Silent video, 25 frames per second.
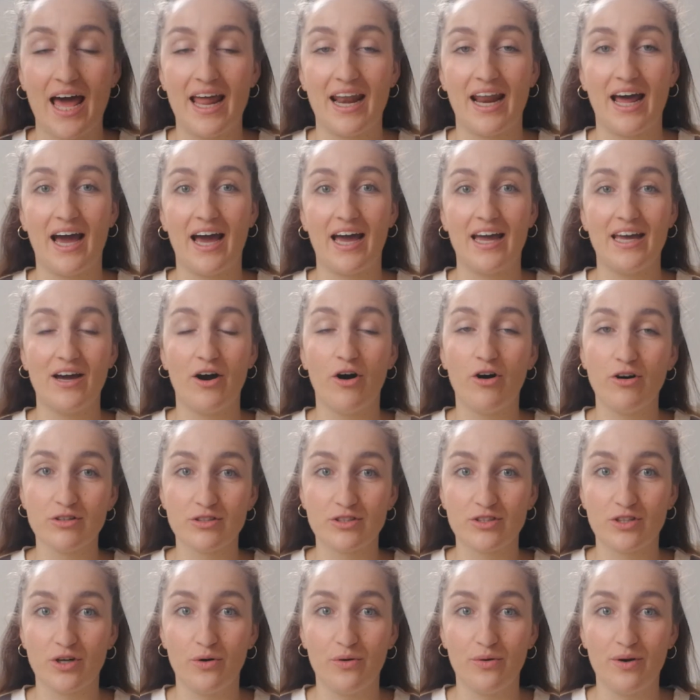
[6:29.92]
and I
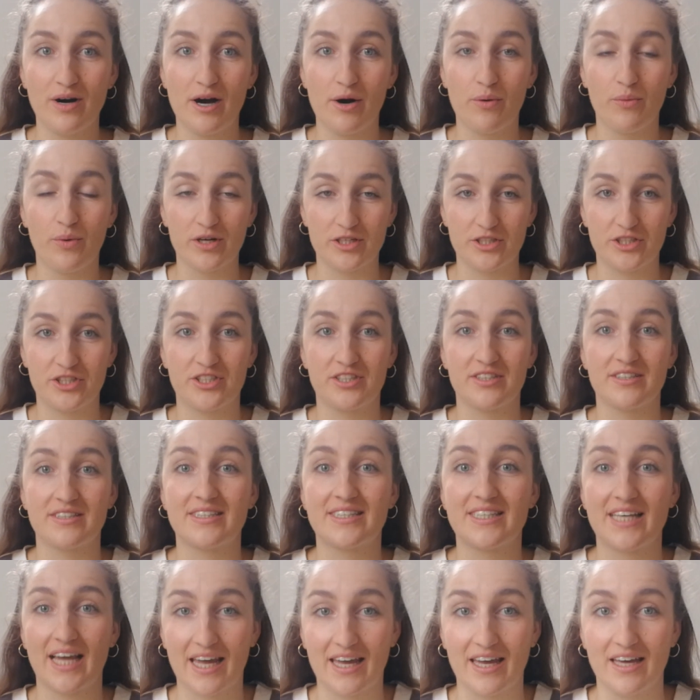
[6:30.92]
also uh, watched the
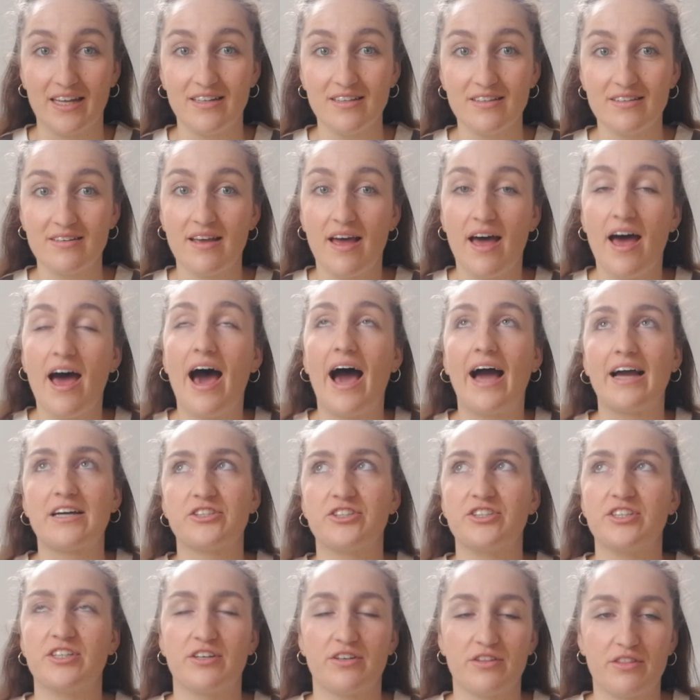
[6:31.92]
second
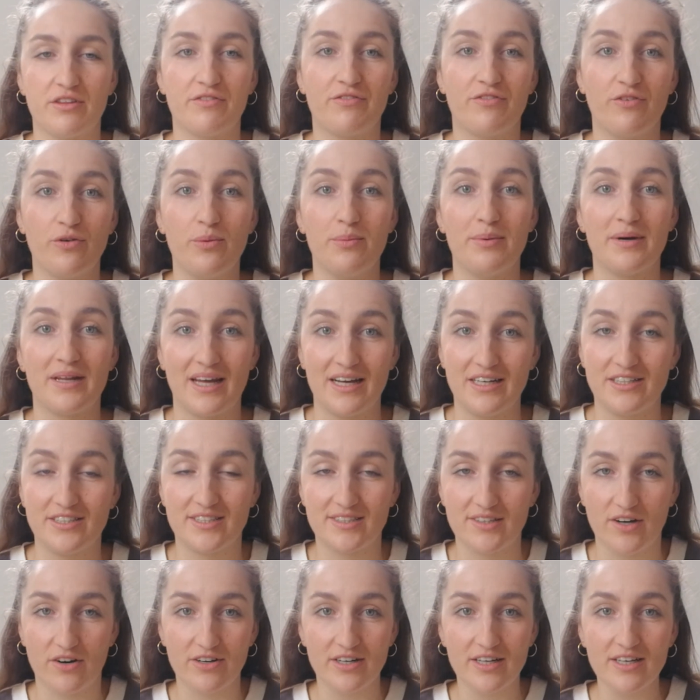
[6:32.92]
actually not the full but I
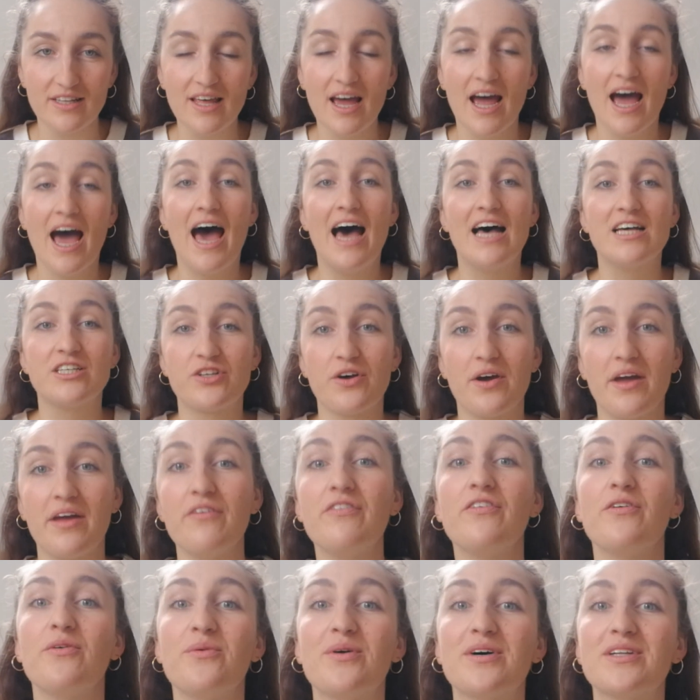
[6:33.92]
started so
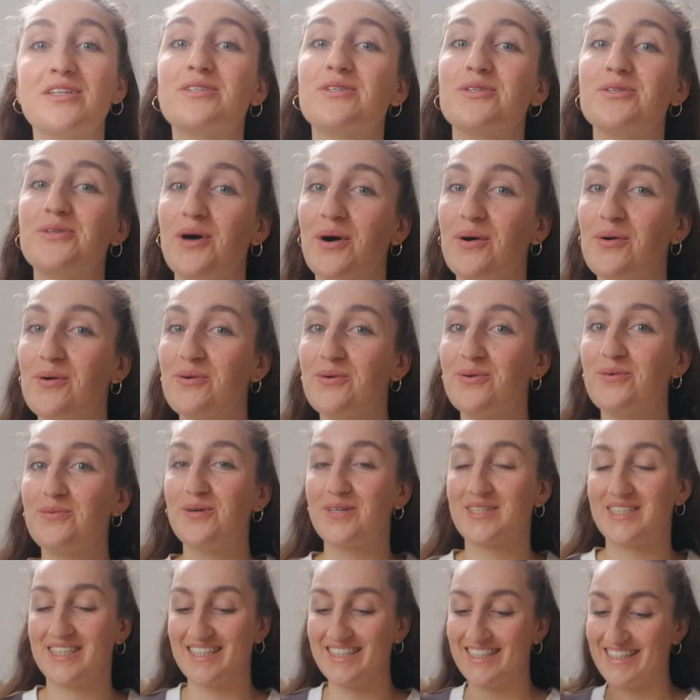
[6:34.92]
if you want to know who
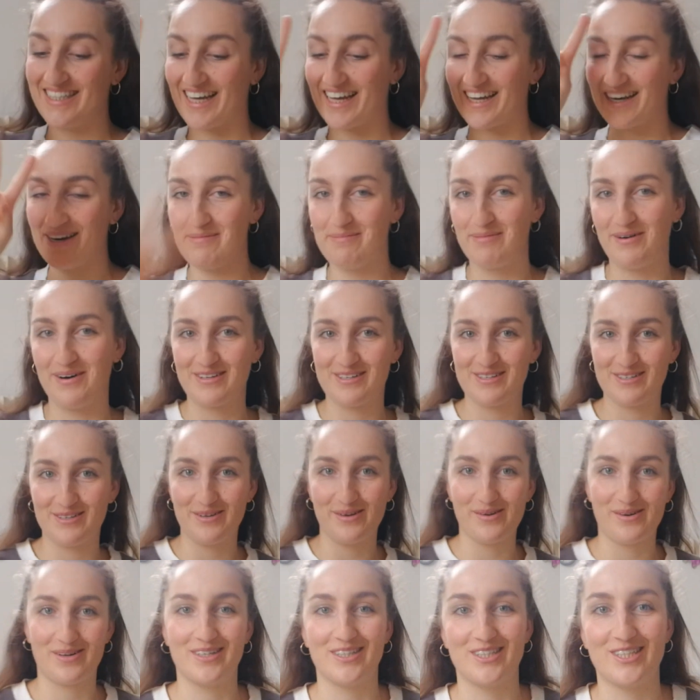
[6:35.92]
was the second imposter
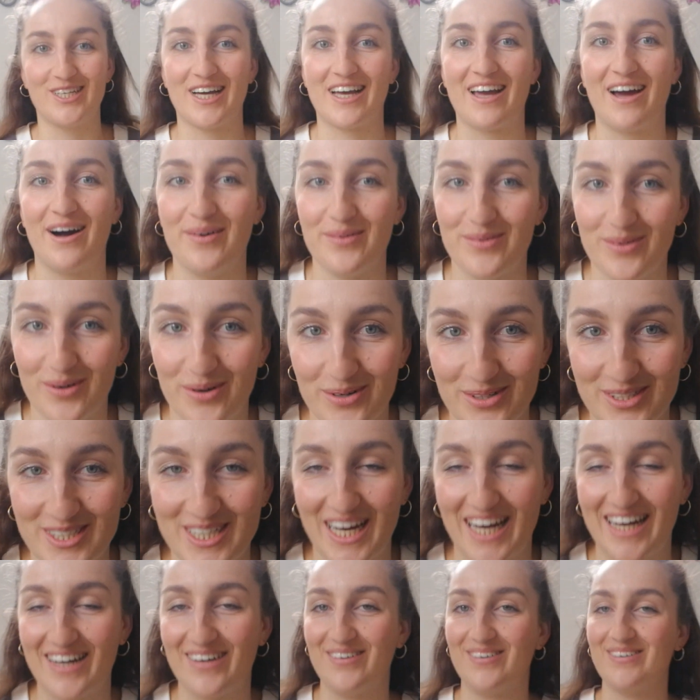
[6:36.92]
you can check out her
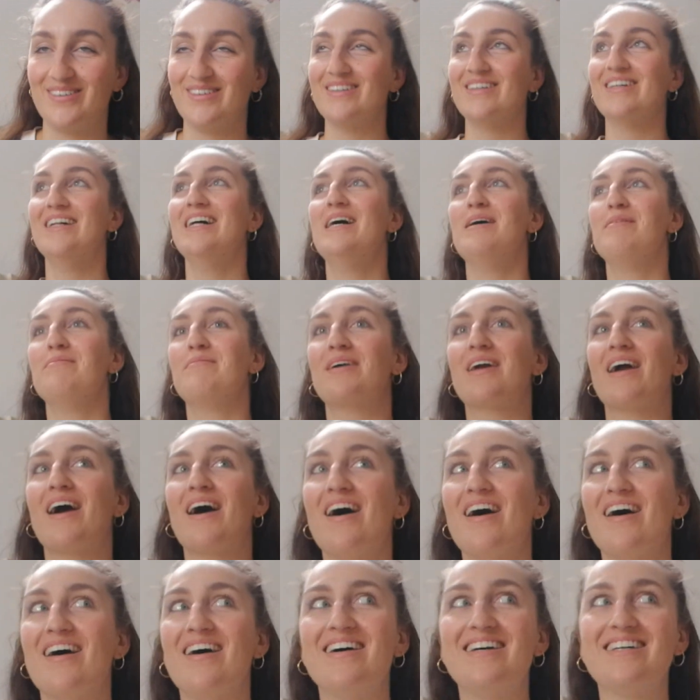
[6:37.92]
channel
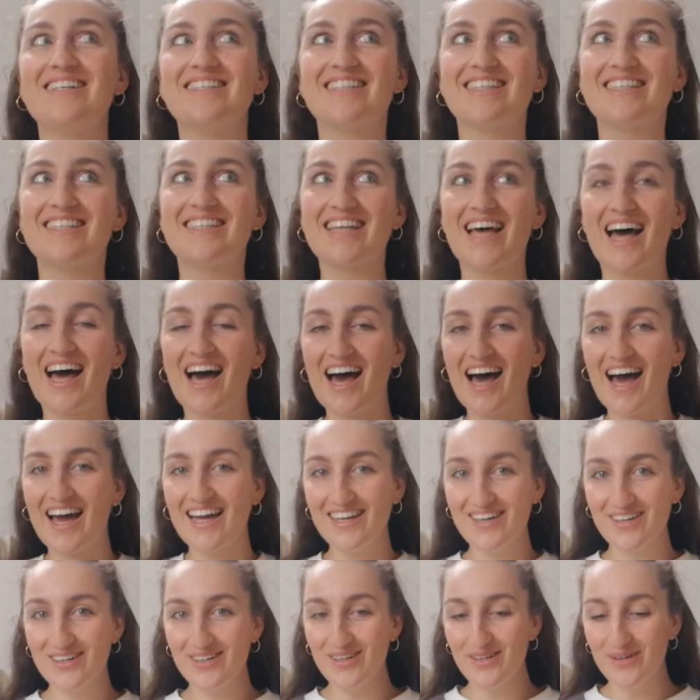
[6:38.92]
because uh, I
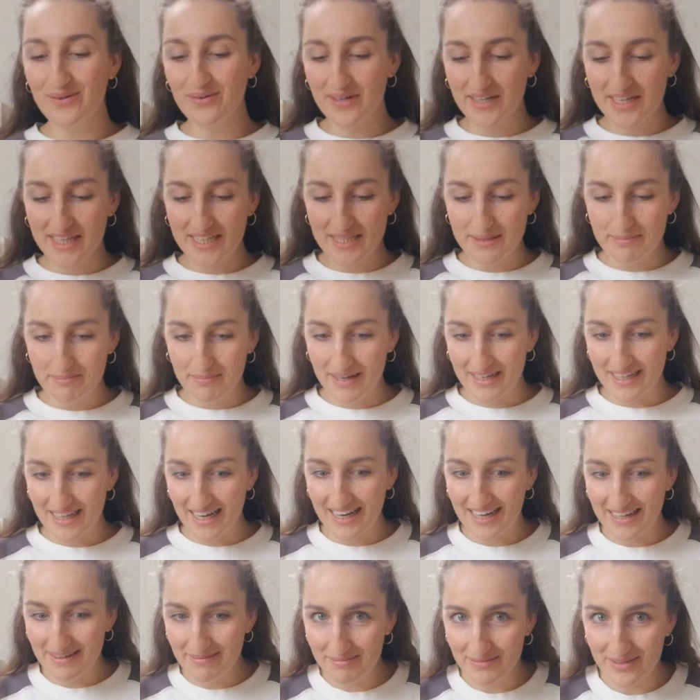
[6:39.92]
knew it but
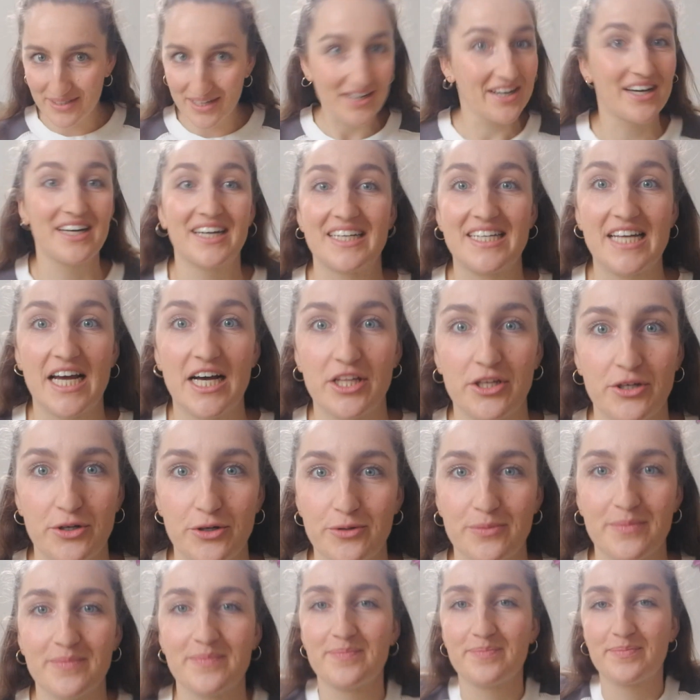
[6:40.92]
I'm not gonna tell you
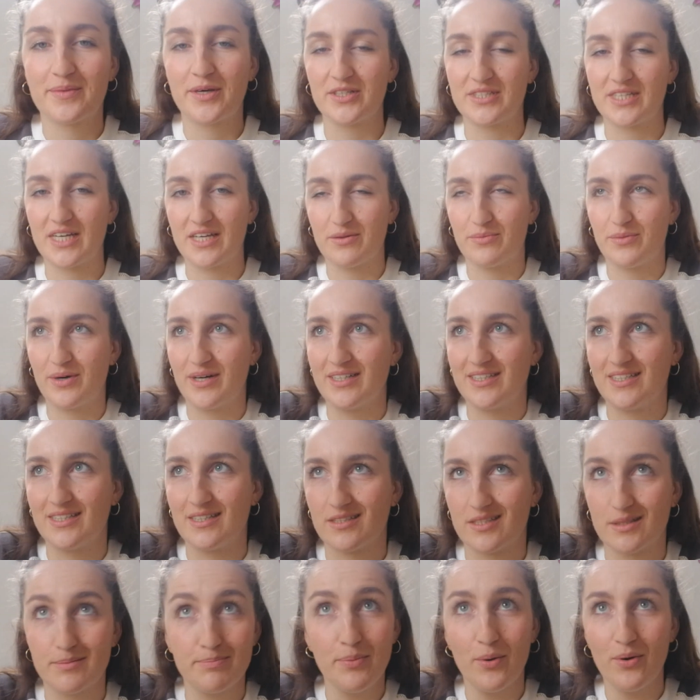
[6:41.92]
because otherwise
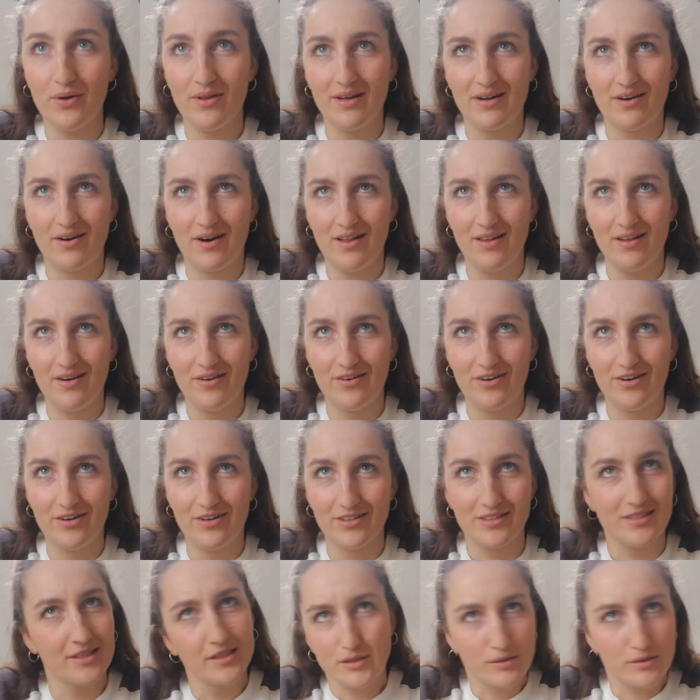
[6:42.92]
spoiler alert